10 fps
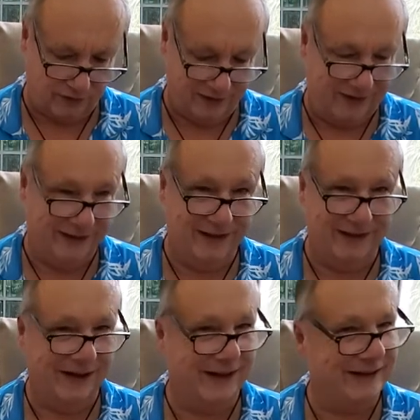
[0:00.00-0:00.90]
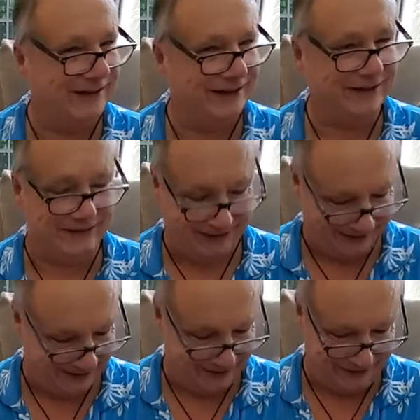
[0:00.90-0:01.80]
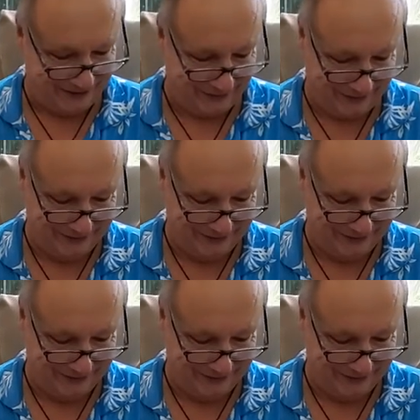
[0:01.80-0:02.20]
I didn't love it, I don't know.